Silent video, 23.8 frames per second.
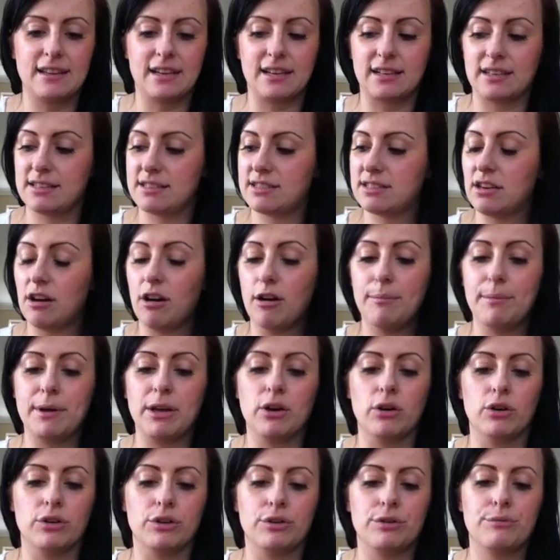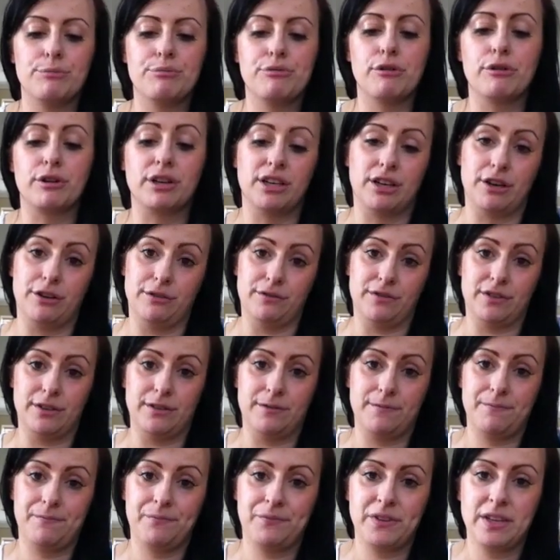they're going to start me on
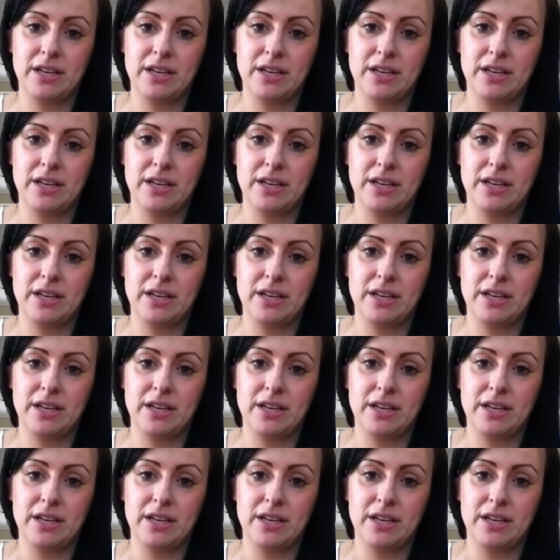Proganova.